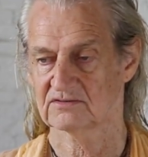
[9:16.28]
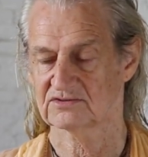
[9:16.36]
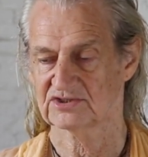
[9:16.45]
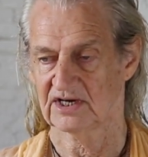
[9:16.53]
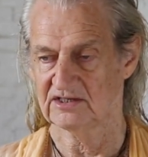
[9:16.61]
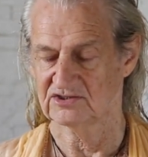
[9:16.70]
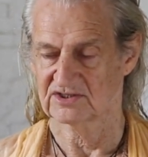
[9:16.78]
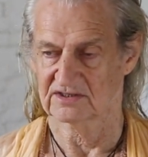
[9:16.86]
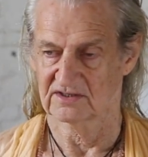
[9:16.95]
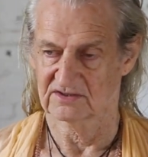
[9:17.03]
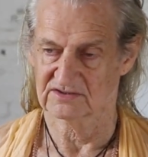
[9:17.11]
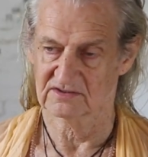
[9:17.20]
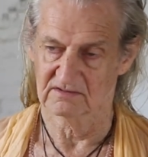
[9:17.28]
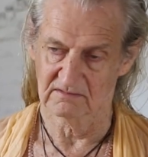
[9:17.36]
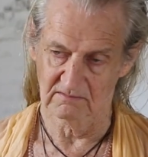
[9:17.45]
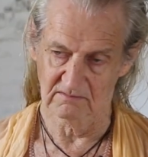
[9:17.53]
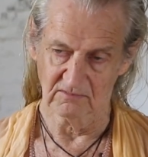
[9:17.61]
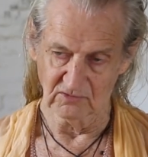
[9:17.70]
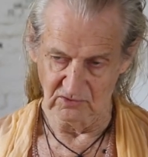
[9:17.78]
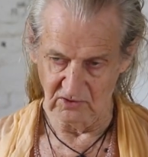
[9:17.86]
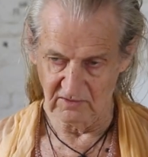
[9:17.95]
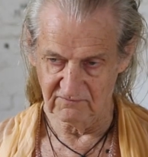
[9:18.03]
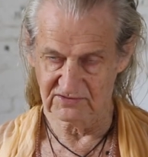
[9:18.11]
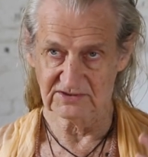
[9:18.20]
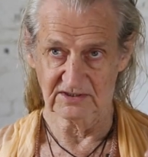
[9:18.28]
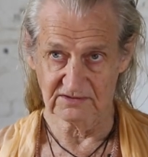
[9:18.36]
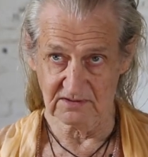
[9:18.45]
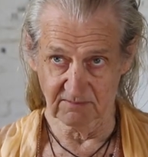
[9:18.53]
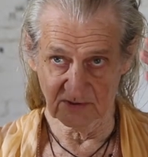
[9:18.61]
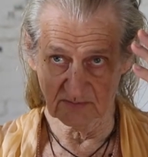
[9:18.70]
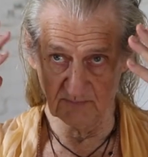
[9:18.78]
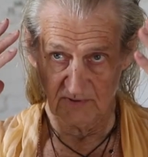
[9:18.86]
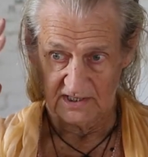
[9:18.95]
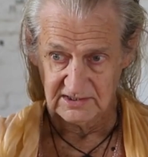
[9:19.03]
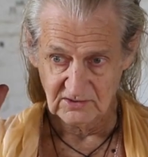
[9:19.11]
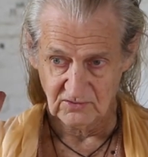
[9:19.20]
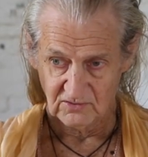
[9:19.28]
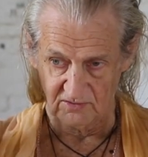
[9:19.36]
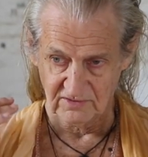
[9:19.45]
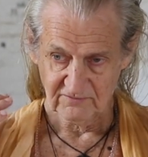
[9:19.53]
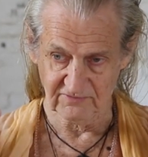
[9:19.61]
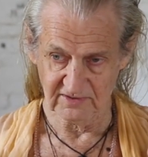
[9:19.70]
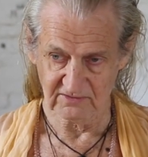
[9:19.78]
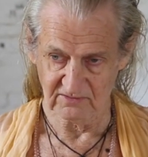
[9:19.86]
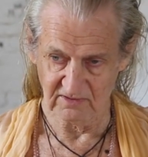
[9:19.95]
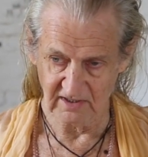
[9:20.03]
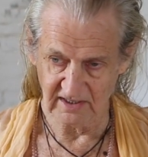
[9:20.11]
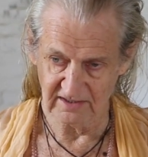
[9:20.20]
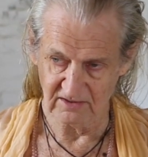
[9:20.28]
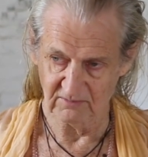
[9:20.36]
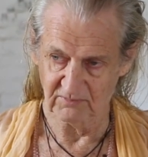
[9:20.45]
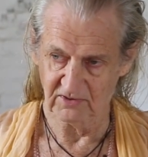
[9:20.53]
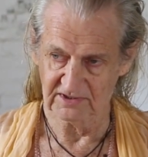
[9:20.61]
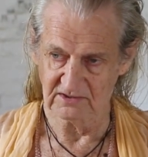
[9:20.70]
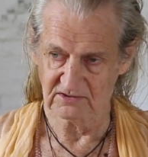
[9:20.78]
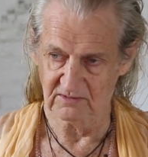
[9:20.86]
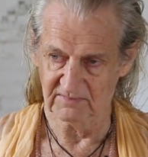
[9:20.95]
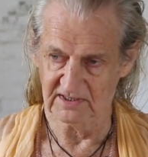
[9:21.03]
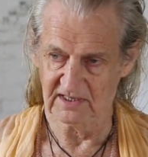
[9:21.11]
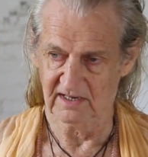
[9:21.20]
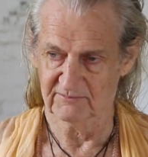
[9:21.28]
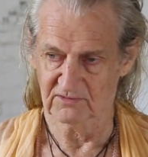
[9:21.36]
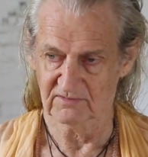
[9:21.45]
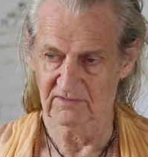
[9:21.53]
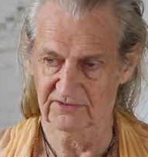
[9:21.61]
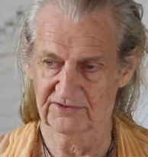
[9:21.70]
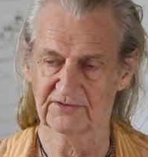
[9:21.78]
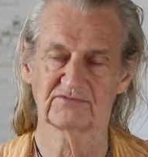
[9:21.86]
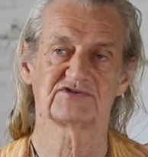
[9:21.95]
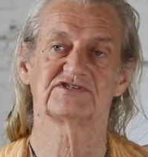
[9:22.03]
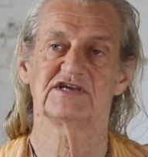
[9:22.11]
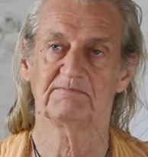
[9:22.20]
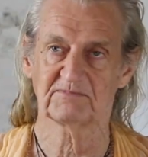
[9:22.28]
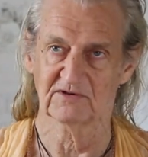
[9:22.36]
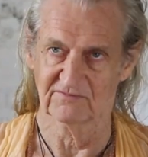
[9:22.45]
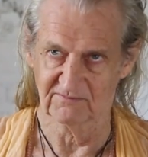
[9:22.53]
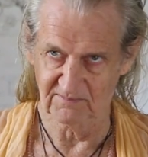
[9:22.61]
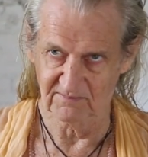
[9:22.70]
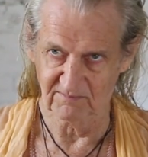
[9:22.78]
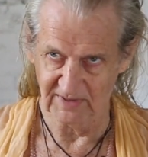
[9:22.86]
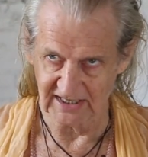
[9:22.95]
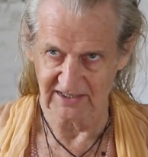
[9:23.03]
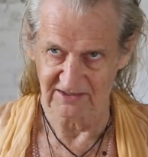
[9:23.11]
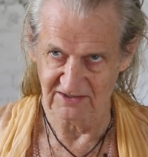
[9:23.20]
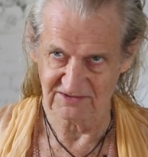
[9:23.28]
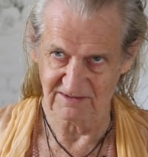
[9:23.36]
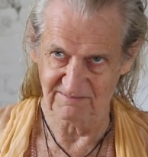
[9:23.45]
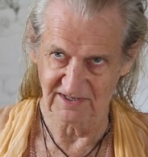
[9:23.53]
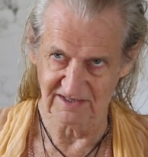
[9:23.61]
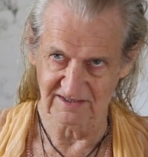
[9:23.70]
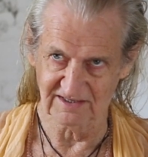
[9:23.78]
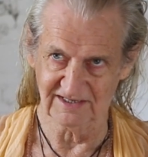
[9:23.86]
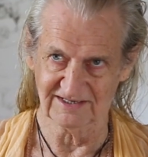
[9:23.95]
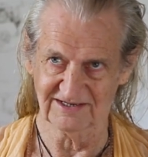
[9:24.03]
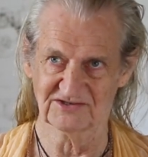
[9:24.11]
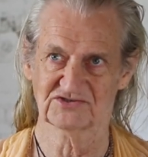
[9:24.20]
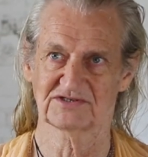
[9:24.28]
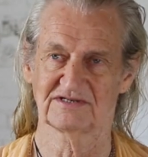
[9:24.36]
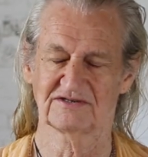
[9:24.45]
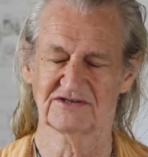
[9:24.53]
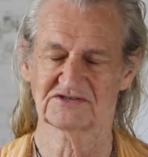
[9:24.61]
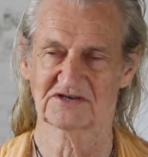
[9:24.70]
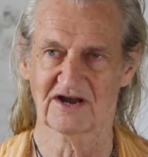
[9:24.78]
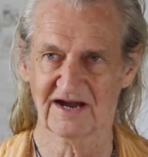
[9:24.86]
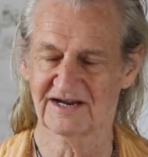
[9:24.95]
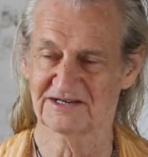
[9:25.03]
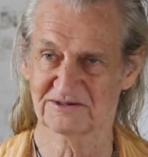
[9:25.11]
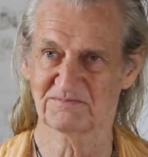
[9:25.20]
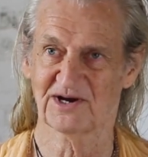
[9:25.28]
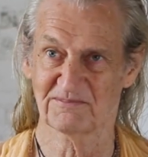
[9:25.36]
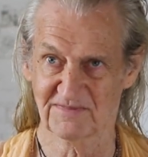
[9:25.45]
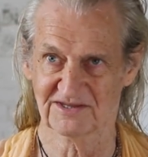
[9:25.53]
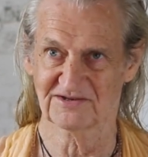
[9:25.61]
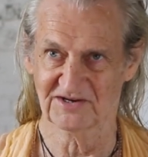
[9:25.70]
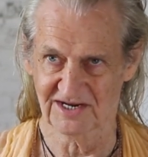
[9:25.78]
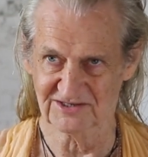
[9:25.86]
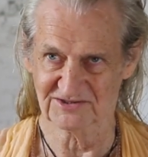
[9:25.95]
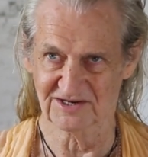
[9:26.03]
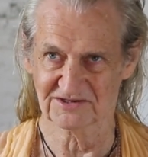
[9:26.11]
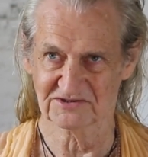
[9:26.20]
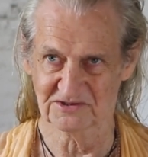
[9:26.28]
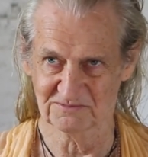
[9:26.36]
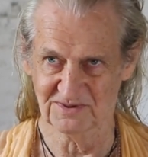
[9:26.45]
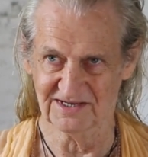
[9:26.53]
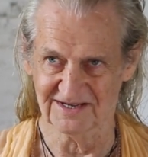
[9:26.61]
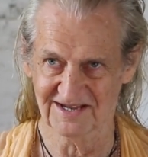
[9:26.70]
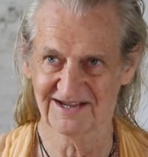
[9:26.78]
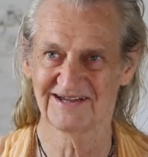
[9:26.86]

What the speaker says: changing this nervous system, this brain core in the frontal line of the body, to become the receptive mechanism that it is designed by Mother Nature to be.